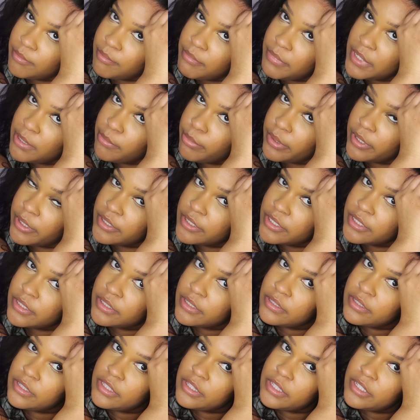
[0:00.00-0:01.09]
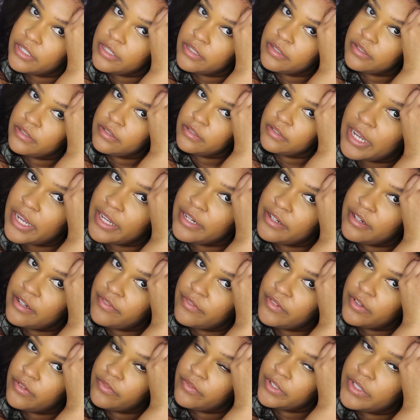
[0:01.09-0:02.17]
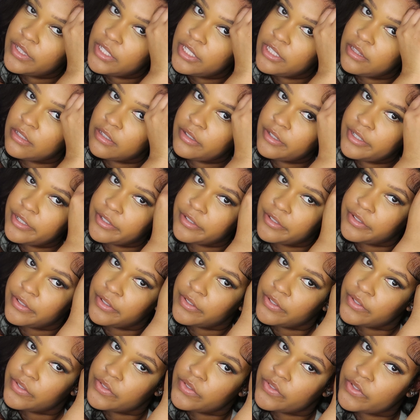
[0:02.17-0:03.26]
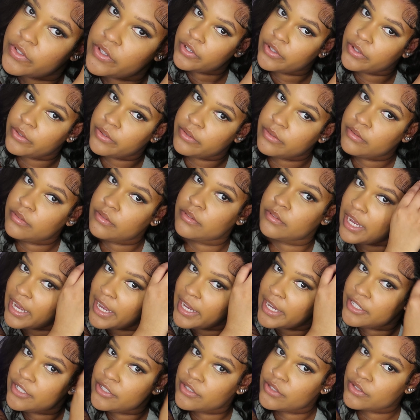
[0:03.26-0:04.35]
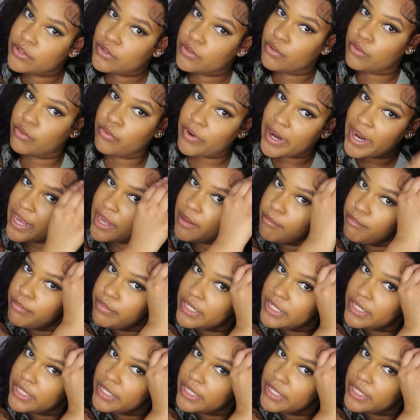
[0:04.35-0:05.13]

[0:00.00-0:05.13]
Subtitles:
Me personally though, I never really learned, so I just grab